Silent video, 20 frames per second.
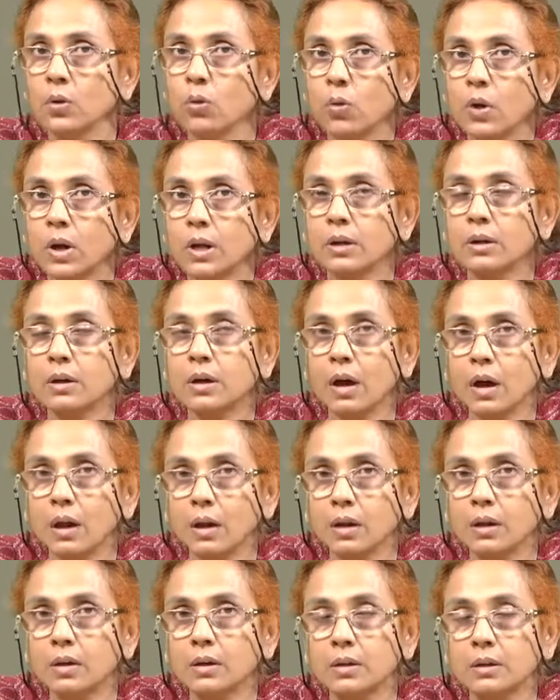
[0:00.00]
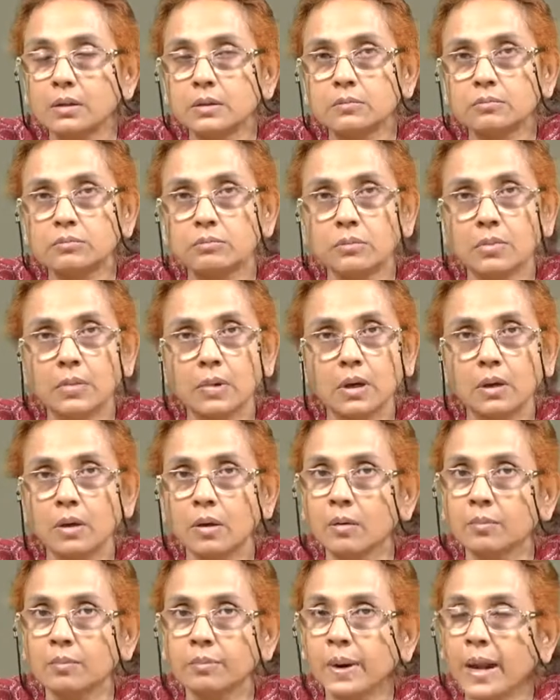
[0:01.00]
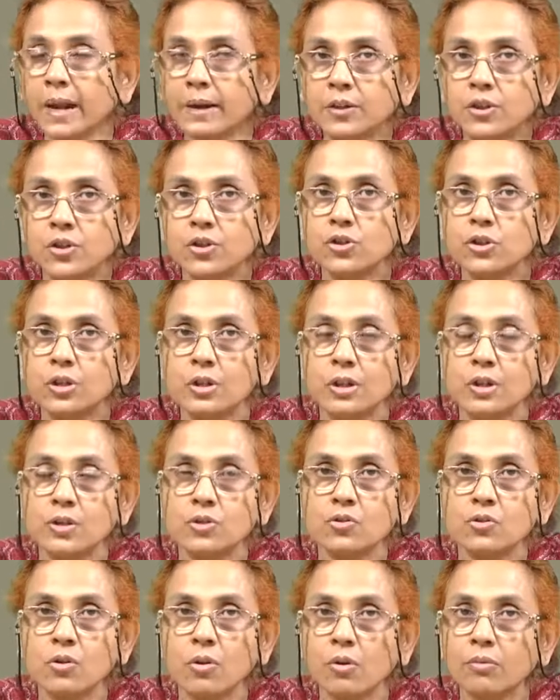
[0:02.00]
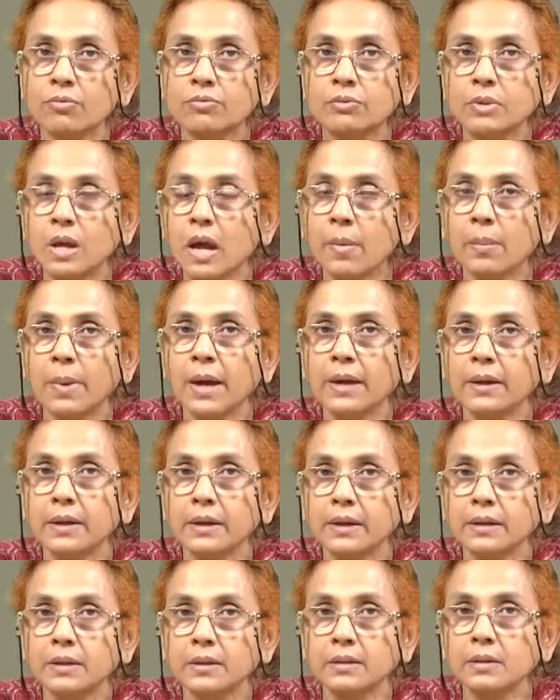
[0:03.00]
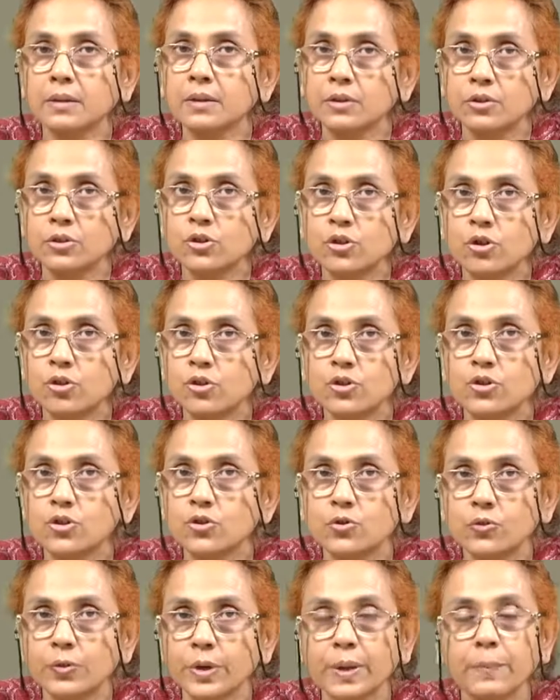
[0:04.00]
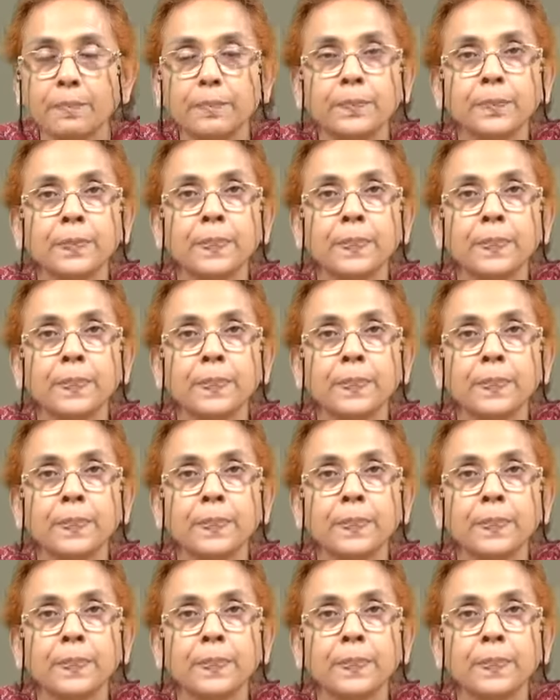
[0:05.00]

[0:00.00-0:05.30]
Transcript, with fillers: the local color uh, practitioners of American short story.